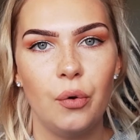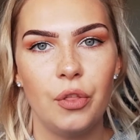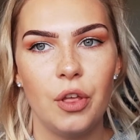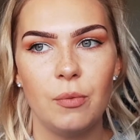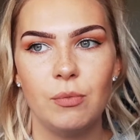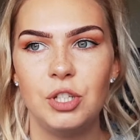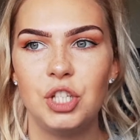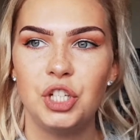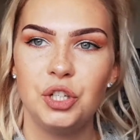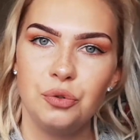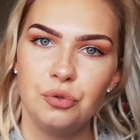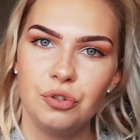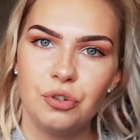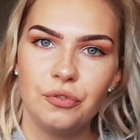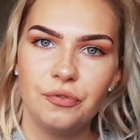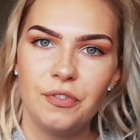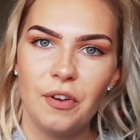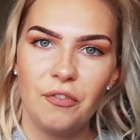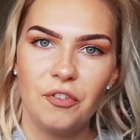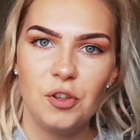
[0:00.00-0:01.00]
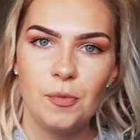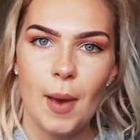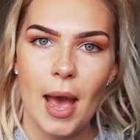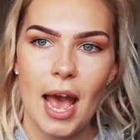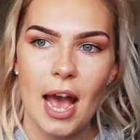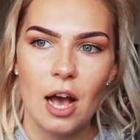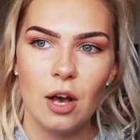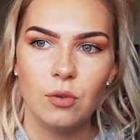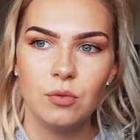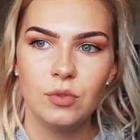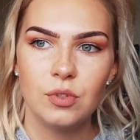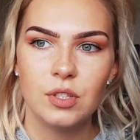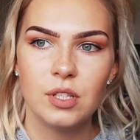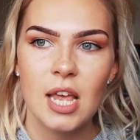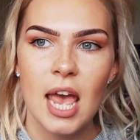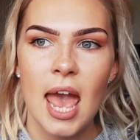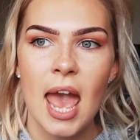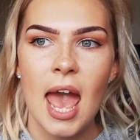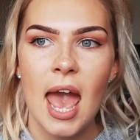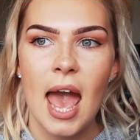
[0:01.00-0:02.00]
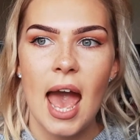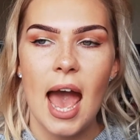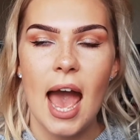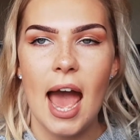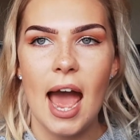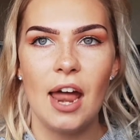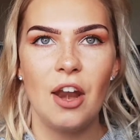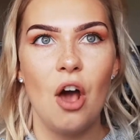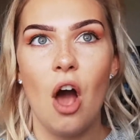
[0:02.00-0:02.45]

that was £250. And